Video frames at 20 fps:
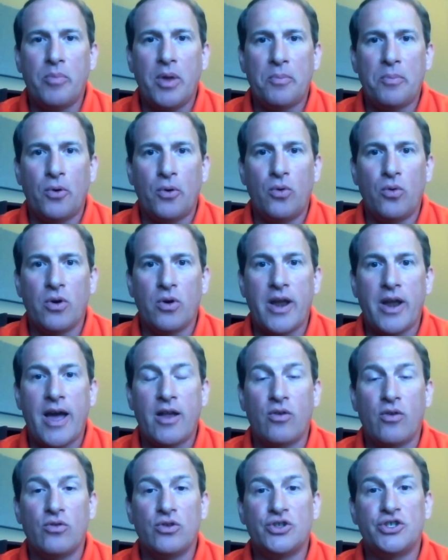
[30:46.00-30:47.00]
people who are
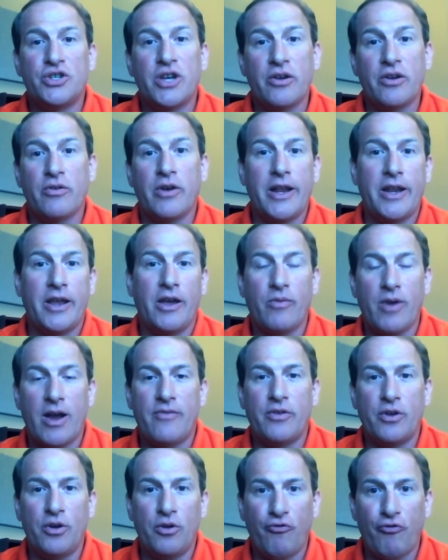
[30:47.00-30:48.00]
not generating
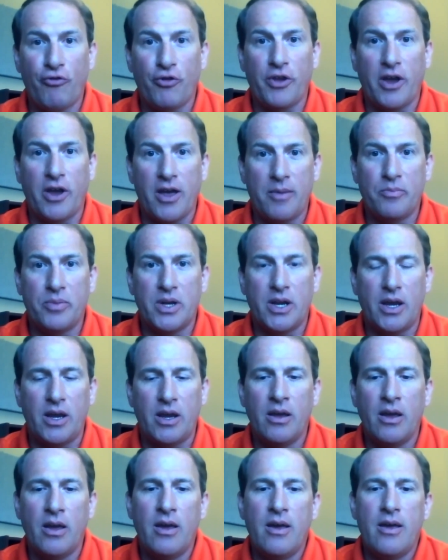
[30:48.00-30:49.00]
revenue for the company,
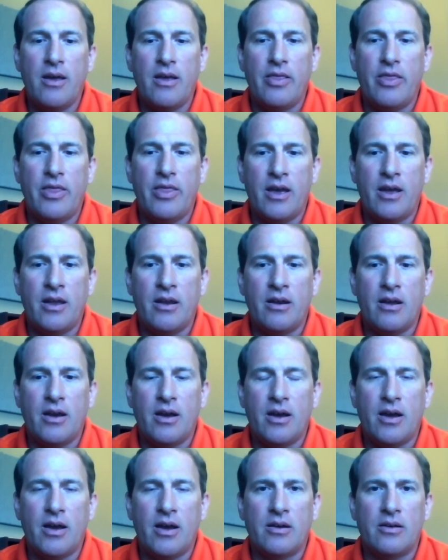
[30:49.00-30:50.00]
then
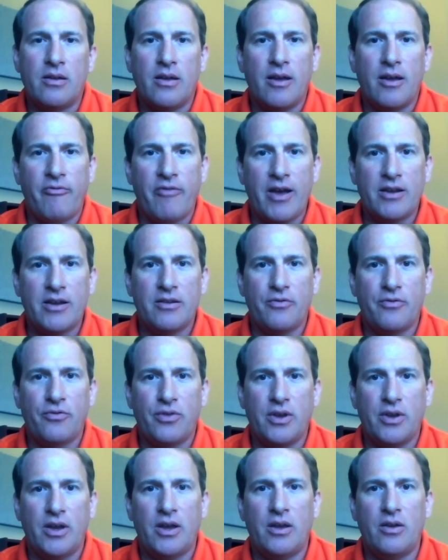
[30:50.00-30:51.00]

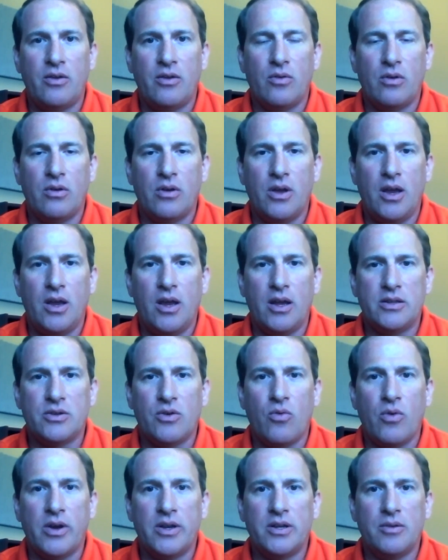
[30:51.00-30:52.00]
effectively it's
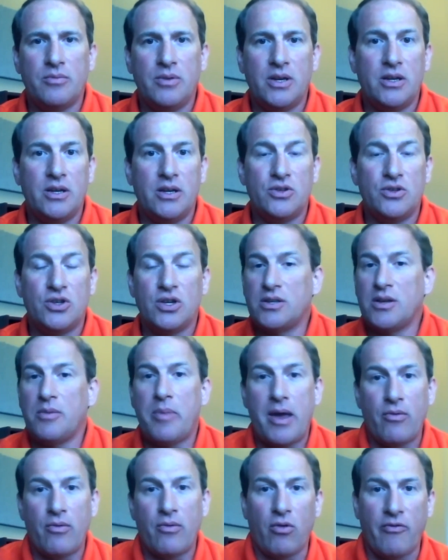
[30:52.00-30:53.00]
going to be just a
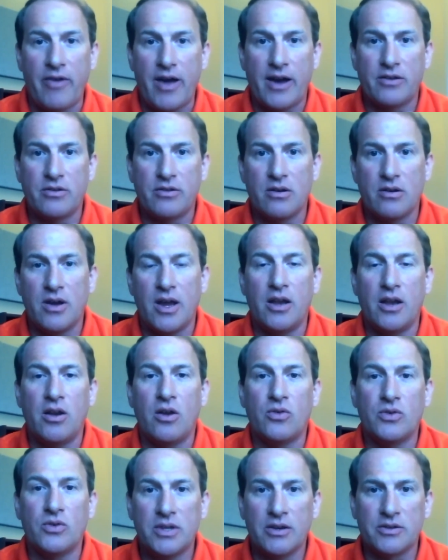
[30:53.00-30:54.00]
payroll factor and
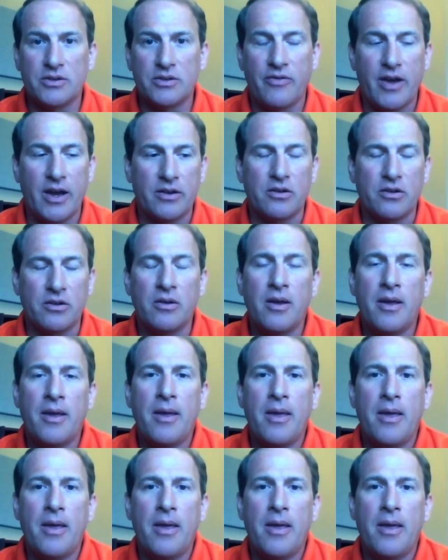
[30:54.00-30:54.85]
no sales factor.